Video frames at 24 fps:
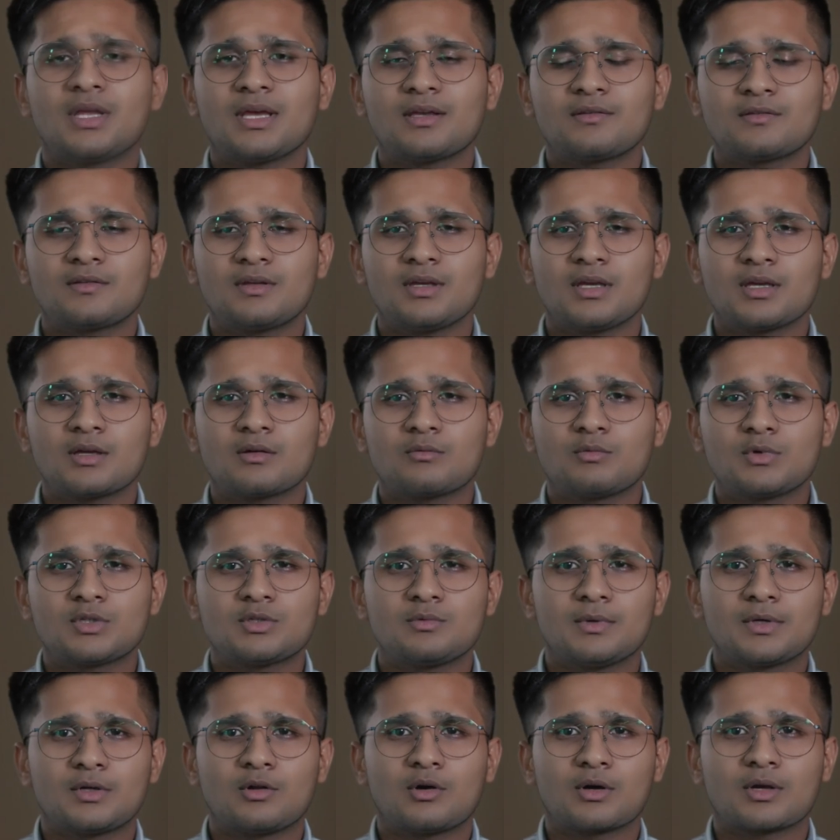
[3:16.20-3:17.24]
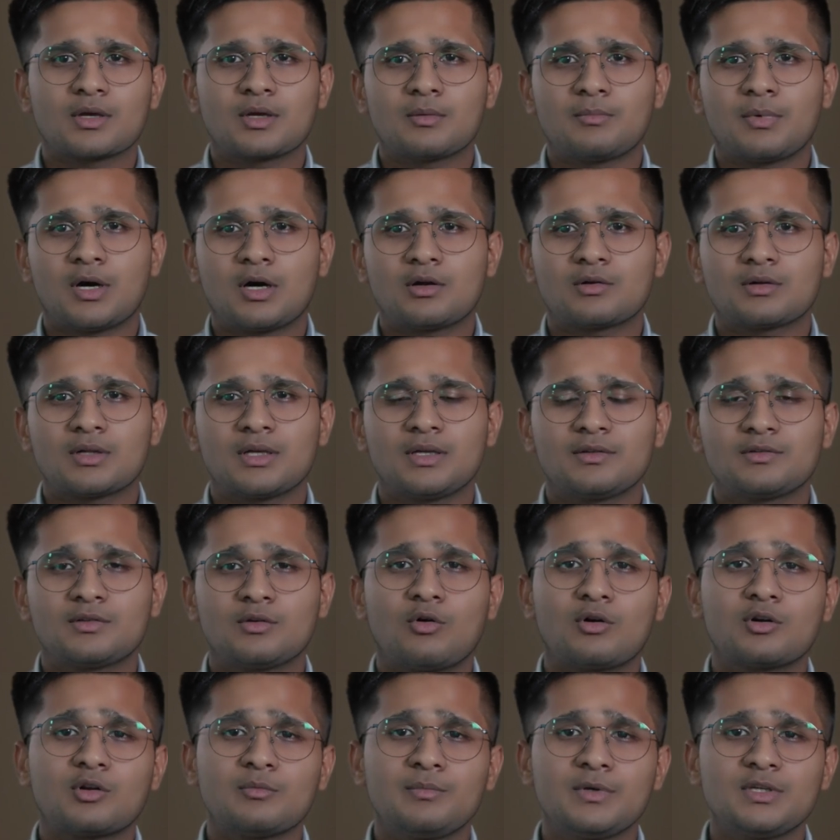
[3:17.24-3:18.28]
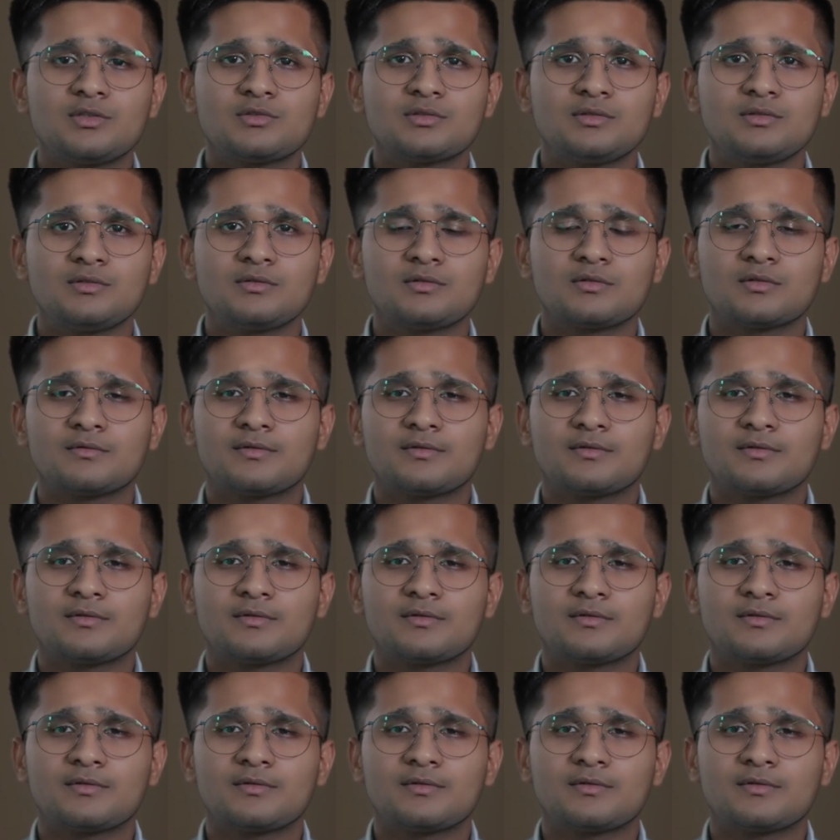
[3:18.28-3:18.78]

Next thing which we are talking about is the automation.